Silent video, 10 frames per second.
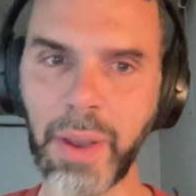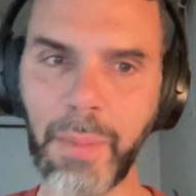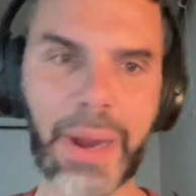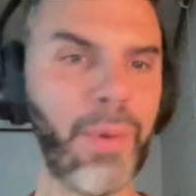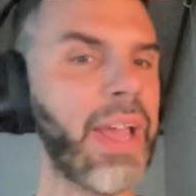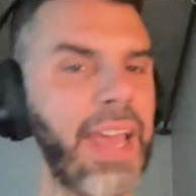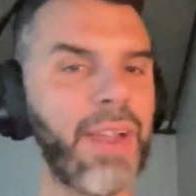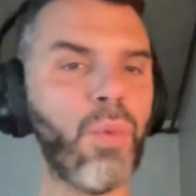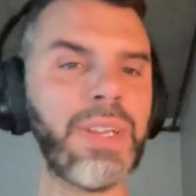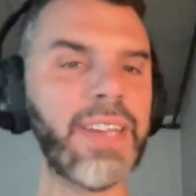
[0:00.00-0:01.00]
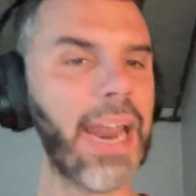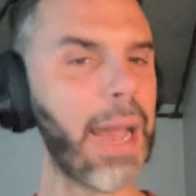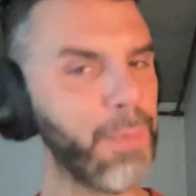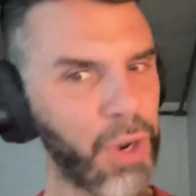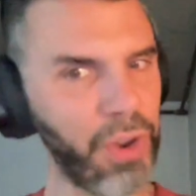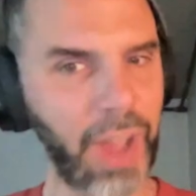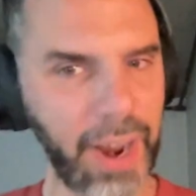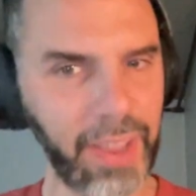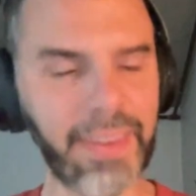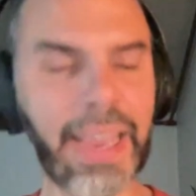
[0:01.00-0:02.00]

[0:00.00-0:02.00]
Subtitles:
But once again, I'm a good audience.